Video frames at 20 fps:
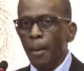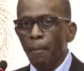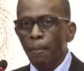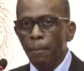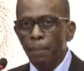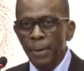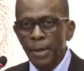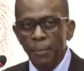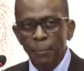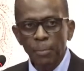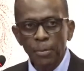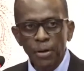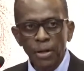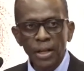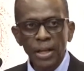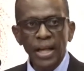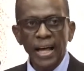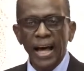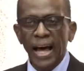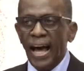
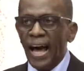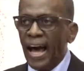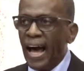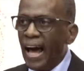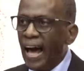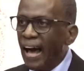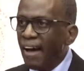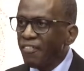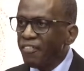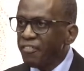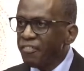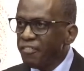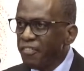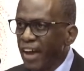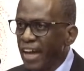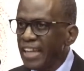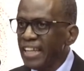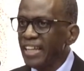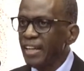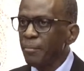People are
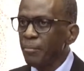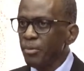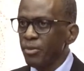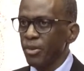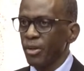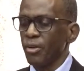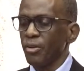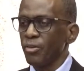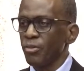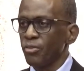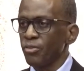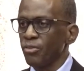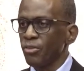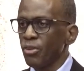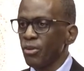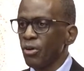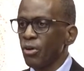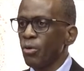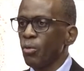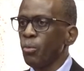finding themselves
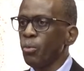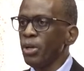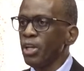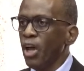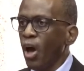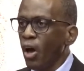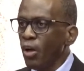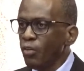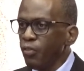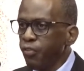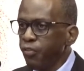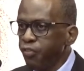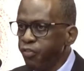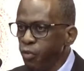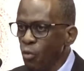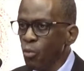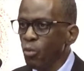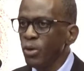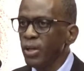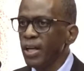without
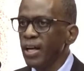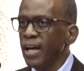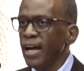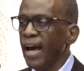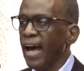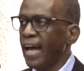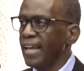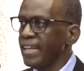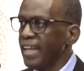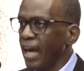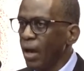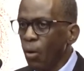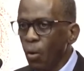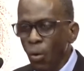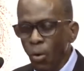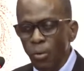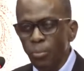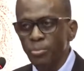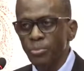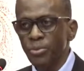food at their
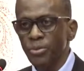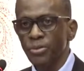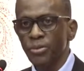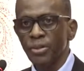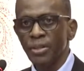homes.